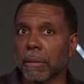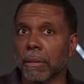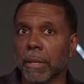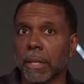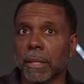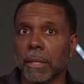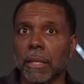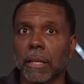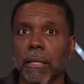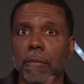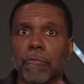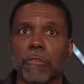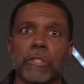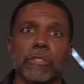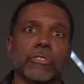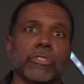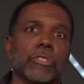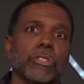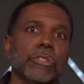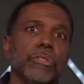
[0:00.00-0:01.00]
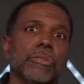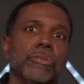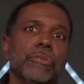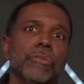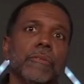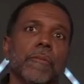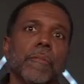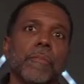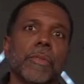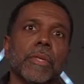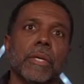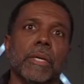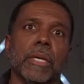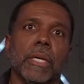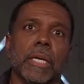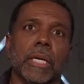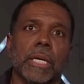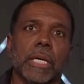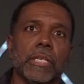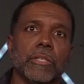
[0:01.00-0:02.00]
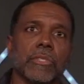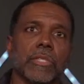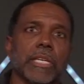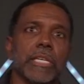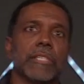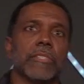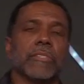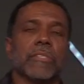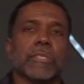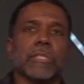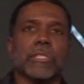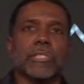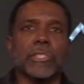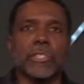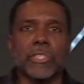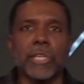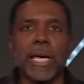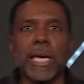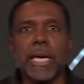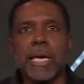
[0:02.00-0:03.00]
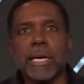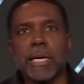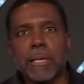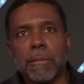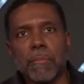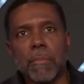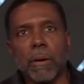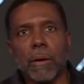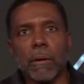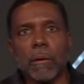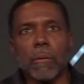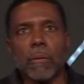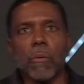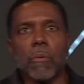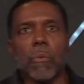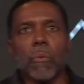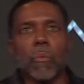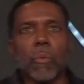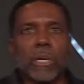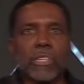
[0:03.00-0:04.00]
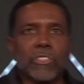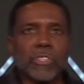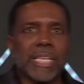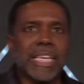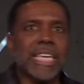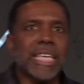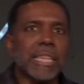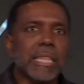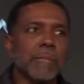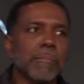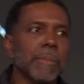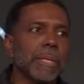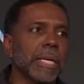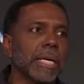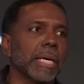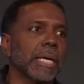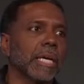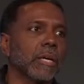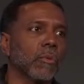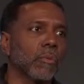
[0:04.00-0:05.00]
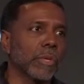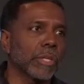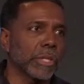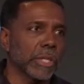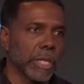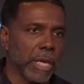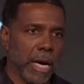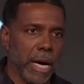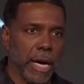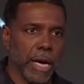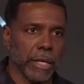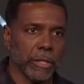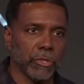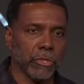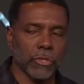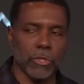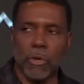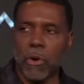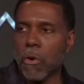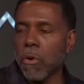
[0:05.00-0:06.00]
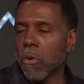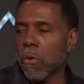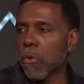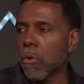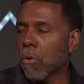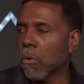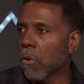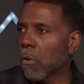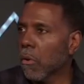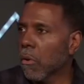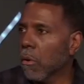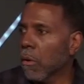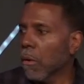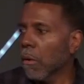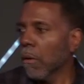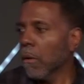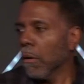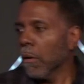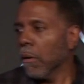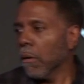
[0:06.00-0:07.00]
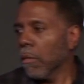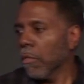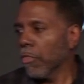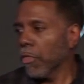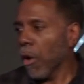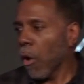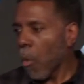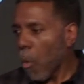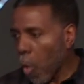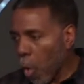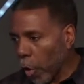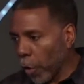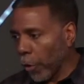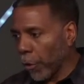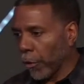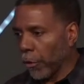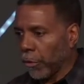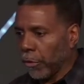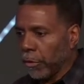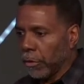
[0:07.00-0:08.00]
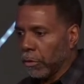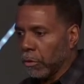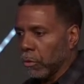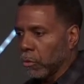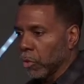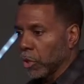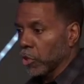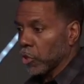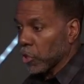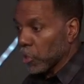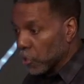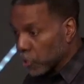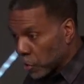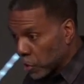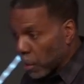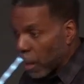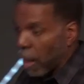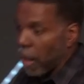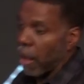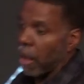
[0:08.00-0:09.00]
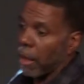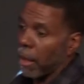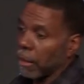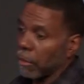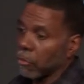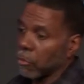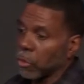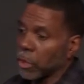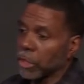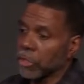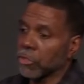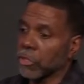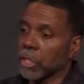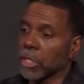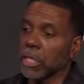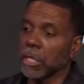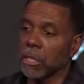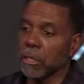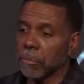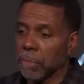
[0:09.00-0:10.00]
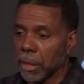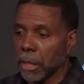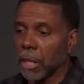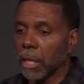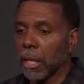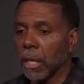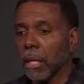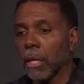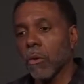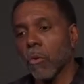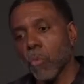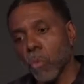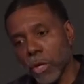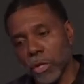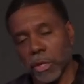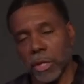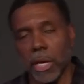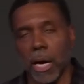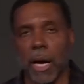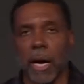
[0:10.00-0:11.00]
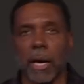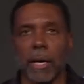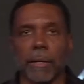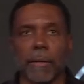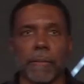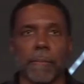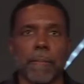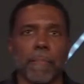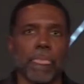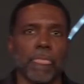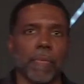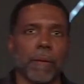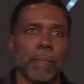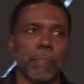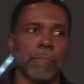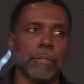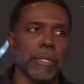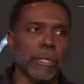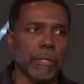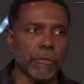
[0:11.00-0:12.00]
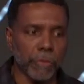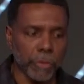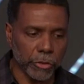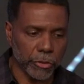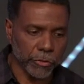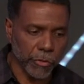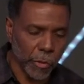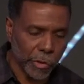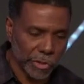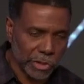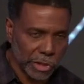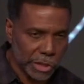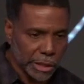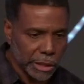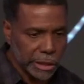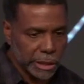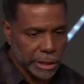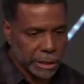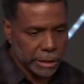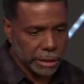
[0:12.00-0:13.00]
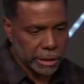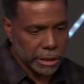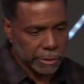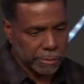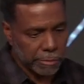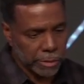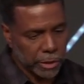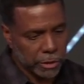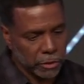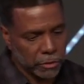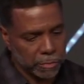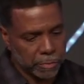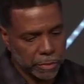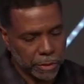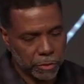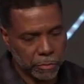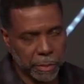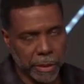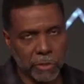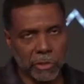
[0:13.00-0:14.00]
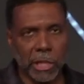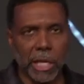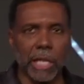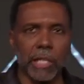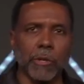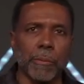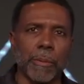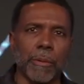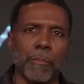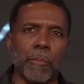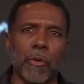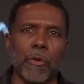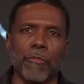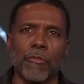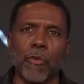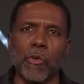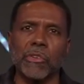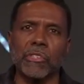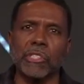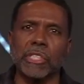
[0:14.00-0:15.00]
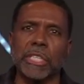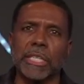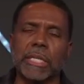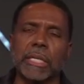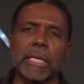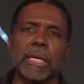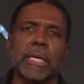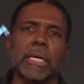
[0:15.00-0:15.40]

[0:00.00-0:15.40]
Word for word: And then in verse 2, he says, The same was in the beginning with God. So the Word, which is God, was in the beginning with God. But then in verse 14, he, he, he spells it out a little bit more in 14.